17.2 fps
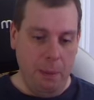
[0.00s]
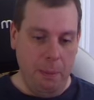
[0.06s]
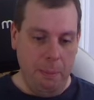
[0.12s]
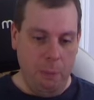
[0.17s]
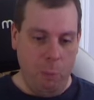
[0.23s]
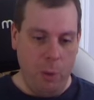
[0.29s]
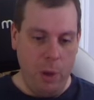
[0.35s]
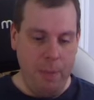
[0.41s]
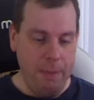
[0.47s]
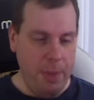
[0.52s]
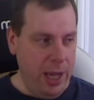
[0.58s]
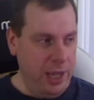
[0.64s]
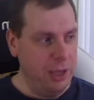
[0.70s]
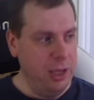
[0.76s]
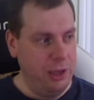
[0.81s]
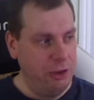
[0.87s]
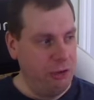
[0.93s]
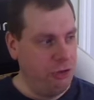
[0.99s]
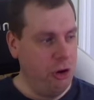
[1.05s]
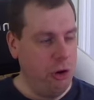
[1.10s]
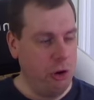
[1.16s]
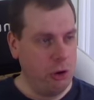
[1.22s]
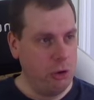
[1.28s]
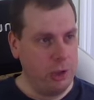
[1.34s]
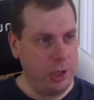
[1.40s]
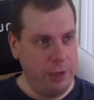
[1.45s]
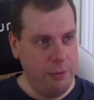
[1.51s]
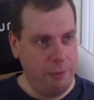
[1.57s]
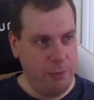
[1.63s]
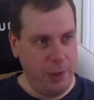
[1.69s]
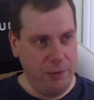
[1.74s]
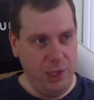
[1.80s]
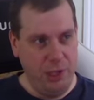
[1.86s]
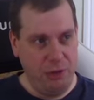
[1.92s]
We might like the Shogun,
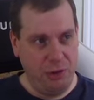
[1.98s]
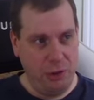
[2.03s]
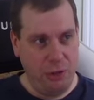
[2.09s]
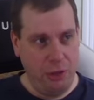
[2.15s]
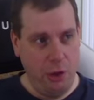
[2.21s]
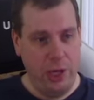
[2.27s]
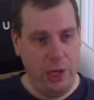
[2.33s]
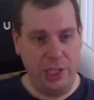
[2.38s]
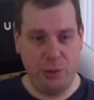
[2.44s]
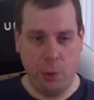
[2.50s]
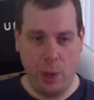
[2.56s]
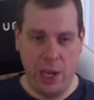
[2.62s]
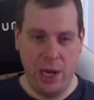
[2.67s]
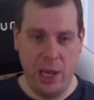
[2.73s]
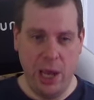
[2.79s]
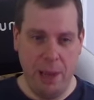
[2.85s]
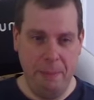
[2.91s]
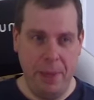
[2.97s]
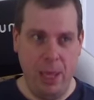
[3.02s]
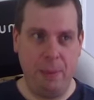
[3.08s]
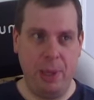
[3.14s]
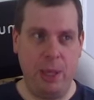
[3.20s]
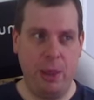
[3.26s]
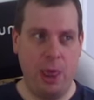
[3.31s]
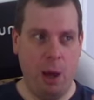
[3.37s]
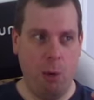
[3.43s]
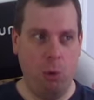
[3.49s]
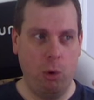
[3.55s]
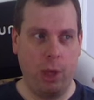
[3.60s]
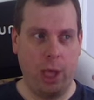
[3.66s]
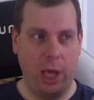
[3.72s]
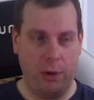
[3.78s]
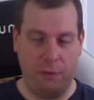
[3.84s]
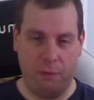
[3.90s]
given it's a 3029, maybe that
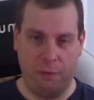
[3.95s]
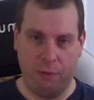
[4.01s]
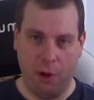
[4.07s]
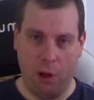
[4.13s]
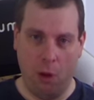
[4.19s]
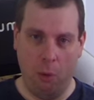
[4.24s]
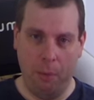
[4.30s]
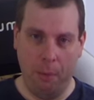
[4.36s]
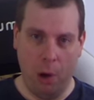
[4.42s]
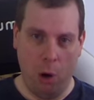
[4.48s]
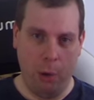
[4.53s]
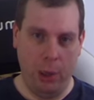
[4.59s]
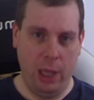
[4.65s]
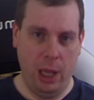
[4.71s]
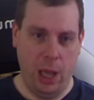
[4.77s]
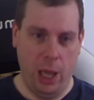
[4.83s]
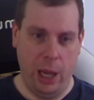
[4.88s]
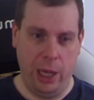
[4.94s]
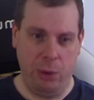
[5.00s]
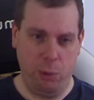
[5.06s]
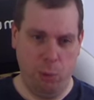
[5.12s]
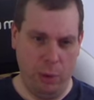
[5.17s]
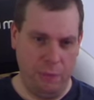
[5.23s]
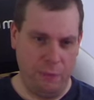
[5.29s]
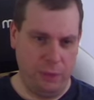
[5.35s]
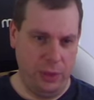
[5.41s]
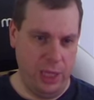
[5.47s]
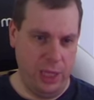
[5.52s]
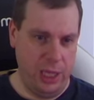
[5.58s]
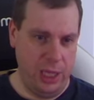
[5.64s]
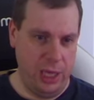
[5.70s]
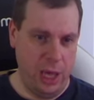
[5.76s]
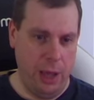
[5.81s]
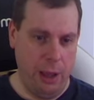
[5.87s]
will kind of fall more in line with
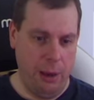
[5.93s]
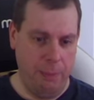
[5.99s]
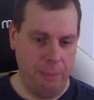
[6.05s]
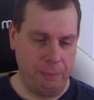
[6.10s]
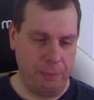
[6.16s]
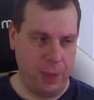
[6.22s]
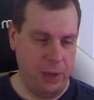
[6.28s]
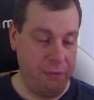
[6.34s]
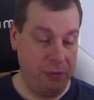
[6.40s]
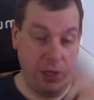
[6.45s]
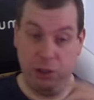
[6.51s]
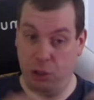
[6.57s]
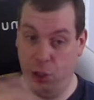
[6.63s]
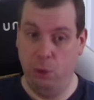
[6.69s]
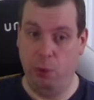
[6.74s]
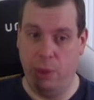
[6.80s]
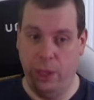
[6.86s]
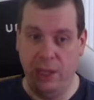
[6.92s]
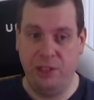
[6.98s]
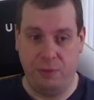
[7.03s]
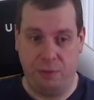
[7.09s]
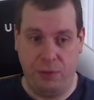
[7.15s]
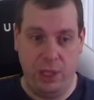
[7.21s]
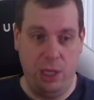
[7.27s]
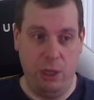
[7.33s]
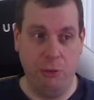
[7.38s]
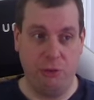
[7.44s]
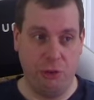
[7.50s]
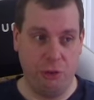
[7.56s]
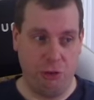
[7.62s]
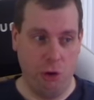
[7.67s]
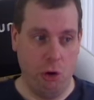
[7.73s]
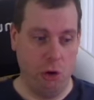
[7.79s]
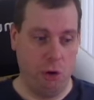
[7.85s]
the, if they do this, if they use
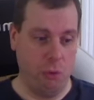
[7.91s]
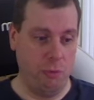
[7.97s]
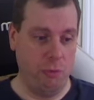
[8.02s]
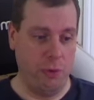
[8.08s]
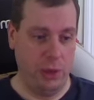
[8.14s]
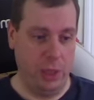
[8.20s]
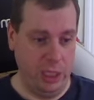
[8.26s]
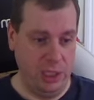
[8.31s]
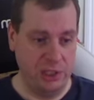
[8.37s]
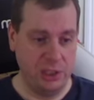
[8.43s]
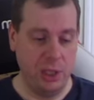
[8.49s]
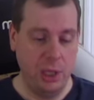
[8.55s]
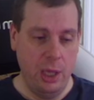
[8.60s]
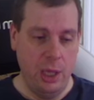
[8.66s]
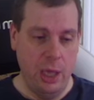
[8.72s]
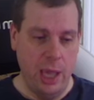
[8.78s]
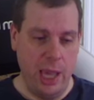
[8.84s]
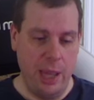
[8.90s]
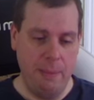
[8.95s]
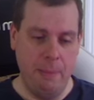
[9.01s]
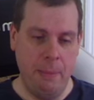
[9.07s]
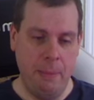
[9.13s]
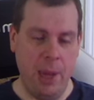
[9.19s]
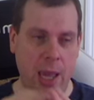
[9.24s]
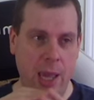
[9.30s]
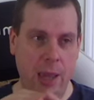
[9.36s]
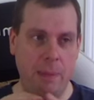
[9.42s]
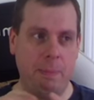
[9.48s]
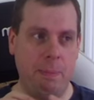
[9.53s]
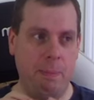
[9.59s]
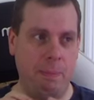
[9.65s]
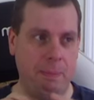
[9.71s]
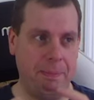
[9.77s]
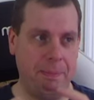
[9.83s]
the Shogun for this, it
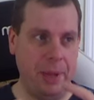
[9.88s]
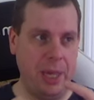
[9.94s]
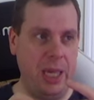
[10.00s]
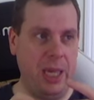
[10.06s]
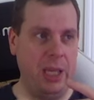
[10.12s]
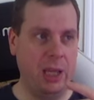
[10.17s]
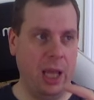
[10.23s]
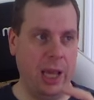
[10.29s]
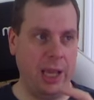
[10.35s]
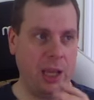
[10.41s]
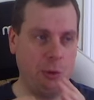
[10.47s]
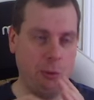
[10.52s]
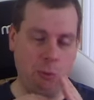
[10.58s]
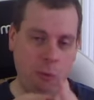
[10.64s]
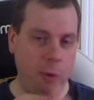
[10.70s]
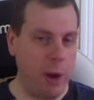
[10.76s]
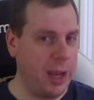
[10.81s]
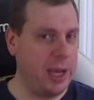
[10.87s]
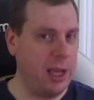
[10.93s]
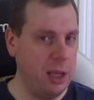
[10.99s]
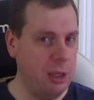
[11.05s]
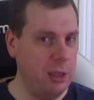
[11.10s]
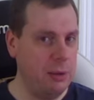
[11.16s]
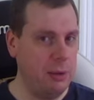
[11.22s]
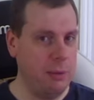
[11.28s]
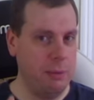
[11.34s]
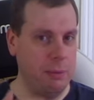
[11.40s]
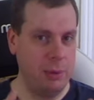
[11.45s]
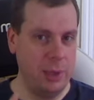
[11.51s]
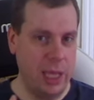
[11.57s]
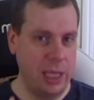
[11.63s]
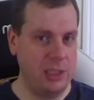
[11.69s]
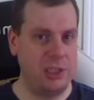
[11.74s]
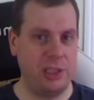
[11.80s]
may be like a regular
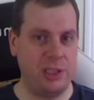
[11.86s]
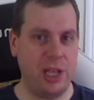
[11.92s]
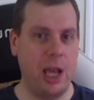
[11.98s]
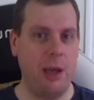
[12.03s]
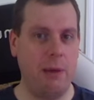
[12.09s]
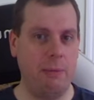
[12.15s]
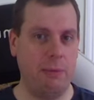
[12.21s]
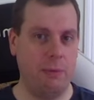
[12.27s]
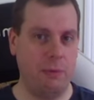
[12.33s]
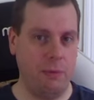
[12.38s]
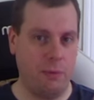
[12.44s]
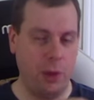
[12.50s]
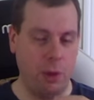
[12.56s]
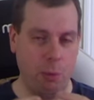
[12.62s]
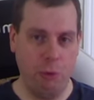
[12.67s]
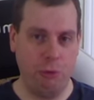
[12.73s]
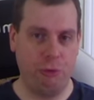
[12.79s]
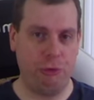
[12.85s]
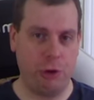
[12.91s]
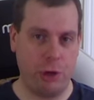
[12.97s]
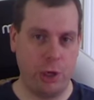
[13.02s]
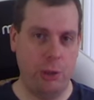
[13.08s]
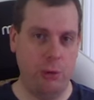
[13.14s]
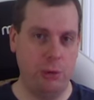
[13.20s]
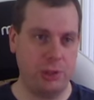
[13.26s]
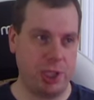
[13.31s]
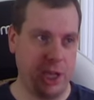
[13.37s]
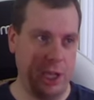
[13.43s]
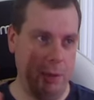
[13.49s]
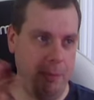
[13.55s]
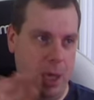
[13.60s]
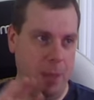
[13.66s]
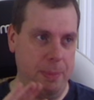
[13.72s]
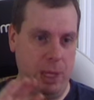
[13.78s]
Lancet for the Wolf's Dragoons, kind
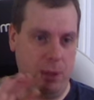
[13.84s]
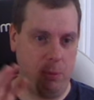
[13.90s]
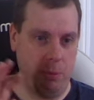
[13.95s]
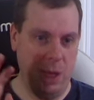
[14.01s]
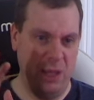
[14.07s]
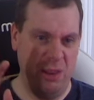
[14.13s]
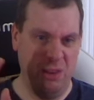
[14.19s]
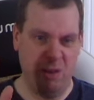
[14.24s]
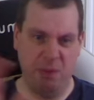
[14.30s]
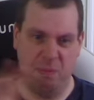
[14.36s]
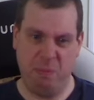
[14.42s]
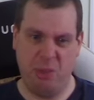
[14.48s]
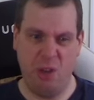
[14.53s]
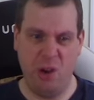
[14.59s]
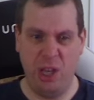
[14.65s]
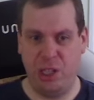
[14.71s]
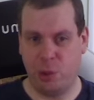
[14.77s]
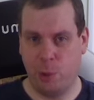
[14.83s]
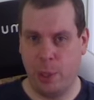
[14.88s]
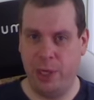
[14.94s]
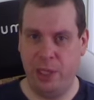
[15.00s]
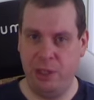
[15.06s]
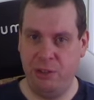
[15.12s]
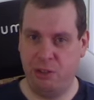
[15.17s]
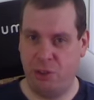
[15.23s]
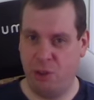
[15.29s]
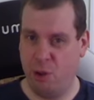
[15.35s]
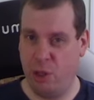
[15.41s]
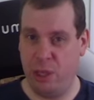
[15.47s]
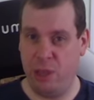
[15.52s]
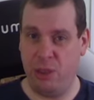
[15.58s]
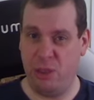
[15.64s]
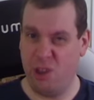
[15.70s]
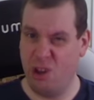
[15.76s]
of maybe in the 3020s,
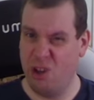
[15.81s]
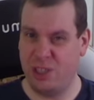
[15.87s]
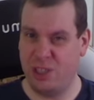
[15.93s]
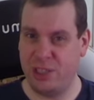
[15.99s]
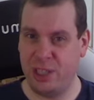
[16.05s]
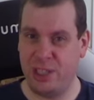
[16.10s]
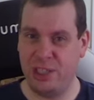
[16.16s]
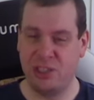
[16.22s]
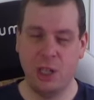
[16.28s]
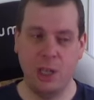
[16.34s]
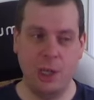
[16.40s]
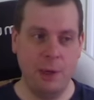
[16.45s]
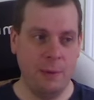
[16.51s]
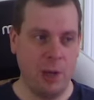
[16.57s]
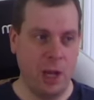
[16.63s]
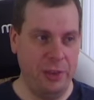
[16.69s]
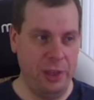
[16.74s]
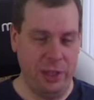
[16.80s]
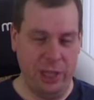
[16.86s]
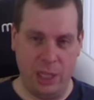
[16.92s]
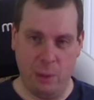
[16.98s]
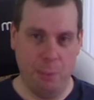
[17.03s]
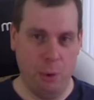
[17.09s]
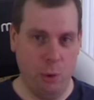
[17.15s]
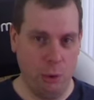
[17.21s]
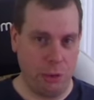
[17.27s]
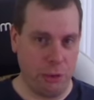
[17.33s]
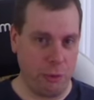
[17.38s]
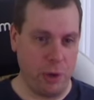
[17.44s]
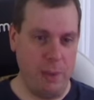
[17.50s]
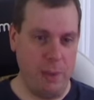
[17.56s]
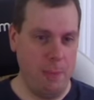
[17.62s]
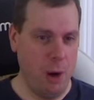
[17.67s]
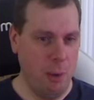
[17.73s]
3030s, and then they can put
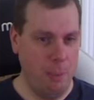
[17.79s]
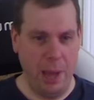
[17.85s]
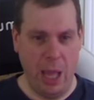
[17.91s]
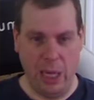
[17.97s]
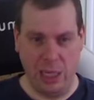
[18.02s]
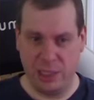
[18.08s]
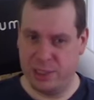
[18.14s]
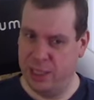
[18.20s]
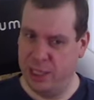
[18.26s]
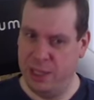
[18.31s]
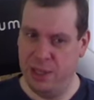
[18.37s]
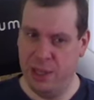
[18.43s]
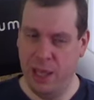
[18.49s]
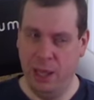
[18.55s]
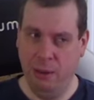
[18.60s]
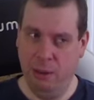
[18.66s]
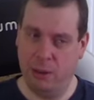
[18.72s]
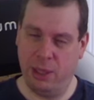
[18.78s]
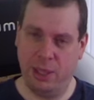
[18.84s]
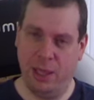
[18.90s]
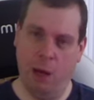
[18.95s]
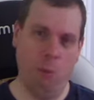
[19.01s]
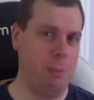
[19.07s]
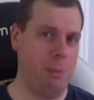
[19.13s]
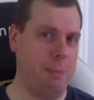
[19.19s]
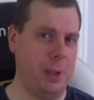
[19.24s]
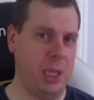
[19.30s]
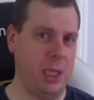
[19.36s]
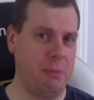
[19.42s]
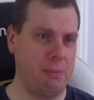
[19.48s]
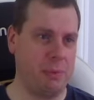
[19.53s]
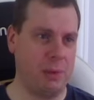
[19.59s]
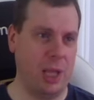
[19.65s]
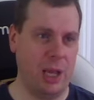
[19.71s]
three more mechs in there. I think that would
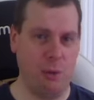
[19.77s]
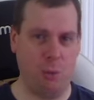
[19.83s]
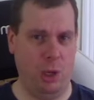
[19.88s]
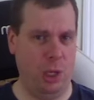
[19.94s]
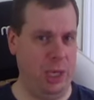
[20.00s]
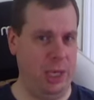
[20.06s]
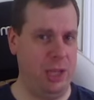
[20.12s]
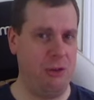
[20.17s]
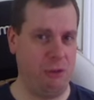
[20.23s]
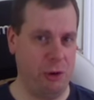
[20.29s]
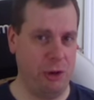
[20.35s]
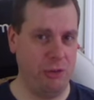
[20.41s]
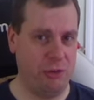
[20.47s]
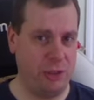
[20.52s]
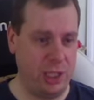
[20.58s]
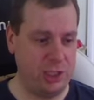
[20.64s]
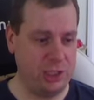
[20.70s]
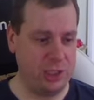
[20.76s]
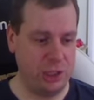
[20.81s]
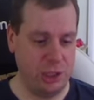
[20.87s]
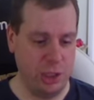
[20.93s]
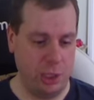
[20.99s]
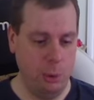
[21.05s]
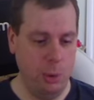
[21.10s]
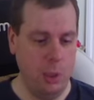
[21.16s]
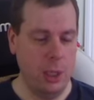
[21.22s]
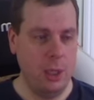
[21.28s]
be like really interesting to do.